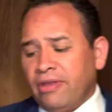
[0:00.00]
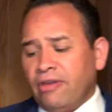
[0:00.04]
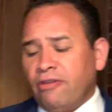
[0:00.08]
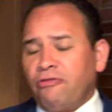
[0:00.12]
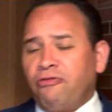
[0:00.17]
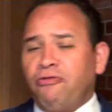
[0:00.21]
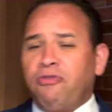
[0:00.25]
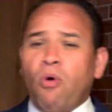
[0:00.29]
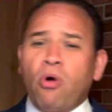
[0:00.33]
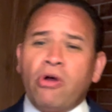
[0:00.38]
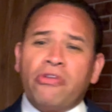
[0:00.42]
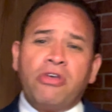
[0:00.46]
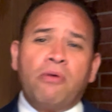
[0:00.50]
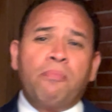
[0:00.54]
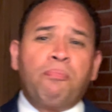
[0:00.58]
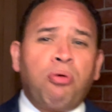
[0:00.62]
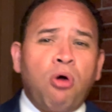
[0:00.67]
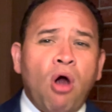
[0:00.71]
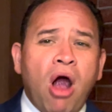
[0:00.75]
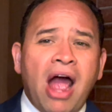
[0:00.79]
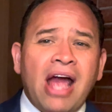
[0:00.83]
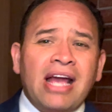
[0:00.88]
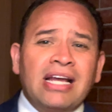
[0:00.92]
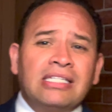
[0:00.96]
For the
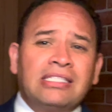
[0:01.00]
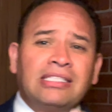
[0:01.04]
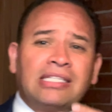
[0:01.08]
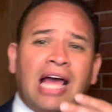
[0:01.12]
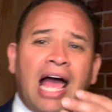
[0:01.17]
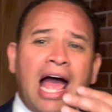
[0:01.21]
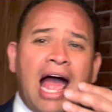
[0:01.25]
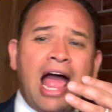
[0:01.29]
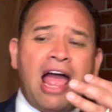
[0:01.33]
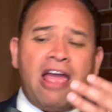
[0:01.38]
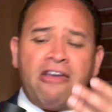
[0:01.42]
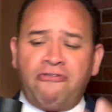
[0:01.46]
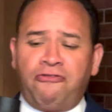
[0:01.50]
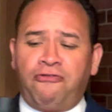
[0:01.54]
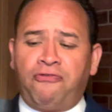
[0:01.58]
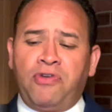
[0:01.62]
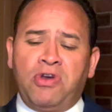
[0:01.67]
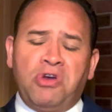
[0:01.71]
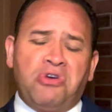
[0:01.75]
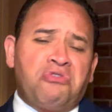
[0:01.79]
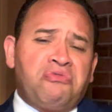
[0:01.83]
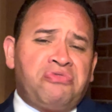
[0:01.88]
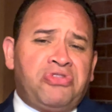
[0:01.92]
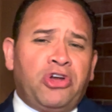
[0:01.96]
price, I
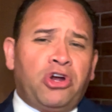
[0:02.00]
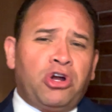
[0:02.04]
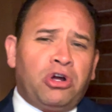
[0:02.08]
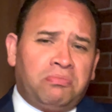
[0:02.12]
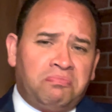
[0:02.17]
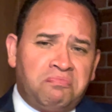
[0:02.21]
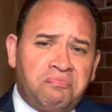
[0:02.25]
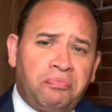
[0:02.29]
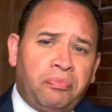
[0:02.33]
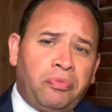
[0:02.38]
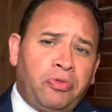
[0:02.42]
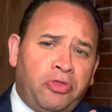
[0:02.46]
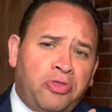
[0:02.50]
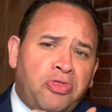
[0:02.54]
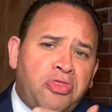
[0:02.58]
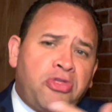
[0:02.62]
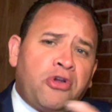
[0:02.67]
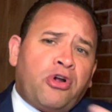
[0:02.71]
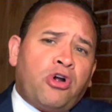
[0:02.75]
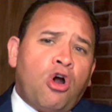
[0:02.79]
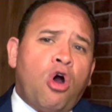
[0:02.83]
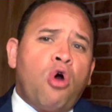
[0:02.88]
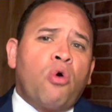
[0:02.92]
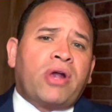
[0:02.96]
feel they're
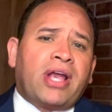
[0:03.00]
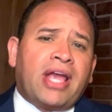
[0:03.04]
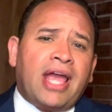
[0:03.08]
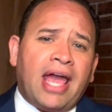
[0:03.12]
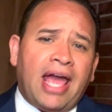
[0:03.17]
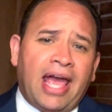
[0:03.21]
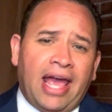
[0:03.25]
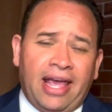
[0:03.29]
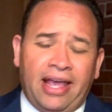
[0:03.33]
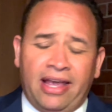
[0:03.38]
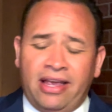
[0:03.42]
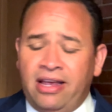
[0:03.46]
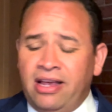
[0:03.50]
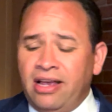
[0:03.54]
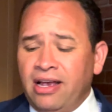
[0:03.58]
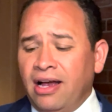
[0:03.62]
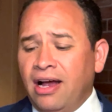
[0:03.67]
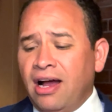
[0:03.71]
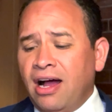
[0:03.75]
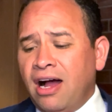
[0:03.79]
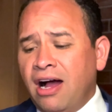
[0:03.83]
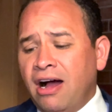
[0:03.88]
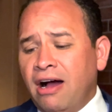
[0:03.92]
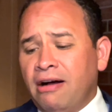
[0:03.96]
okay.
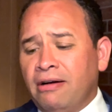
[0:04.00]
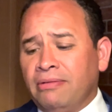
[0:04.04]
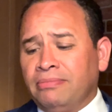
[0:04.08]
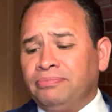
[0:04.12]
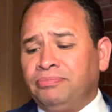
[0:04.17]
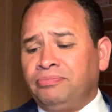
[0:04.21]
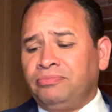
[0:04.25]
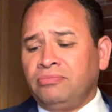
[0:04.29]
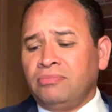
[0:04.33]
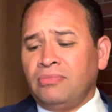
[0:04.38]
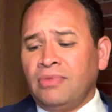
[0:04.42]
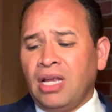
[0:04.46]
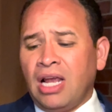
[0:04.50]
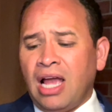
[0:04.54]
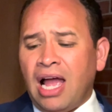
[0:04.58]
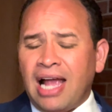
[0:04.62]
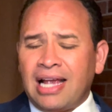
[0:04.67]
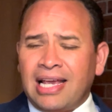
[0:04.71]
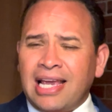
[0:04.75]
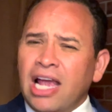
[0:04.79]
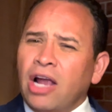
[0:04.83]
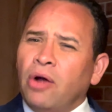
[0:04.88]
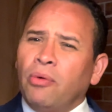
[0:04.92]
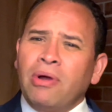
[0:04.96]
I
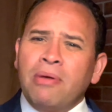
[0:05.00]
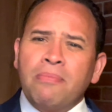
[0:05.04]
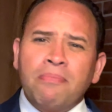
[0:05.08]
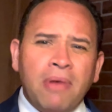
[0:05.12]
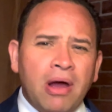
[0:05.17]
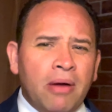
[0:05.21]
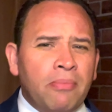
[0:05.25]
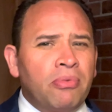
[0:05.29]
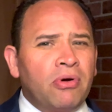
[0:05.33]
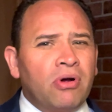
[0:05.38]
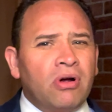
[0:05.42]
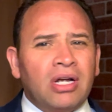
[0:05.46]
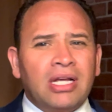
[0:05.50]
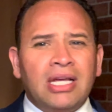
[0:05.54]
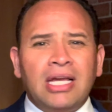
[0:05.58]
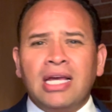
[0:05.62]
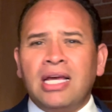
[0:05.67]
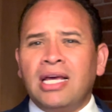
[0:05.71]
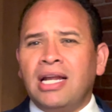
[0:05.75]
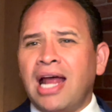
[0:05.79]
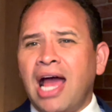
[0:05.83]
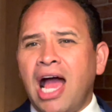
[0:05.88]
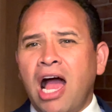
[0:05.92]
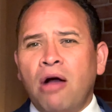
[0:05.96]
can't remember
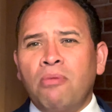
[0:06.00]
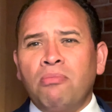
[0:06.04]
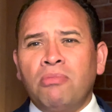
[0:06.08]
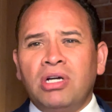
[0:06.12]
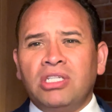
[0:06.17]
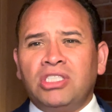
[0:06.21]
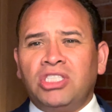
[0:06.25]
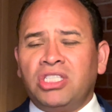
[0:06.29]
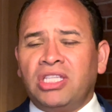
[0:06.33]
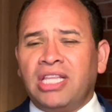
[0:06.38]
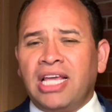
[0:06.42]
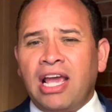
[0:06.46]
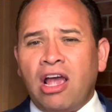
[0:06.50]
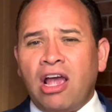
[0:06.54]
again how much they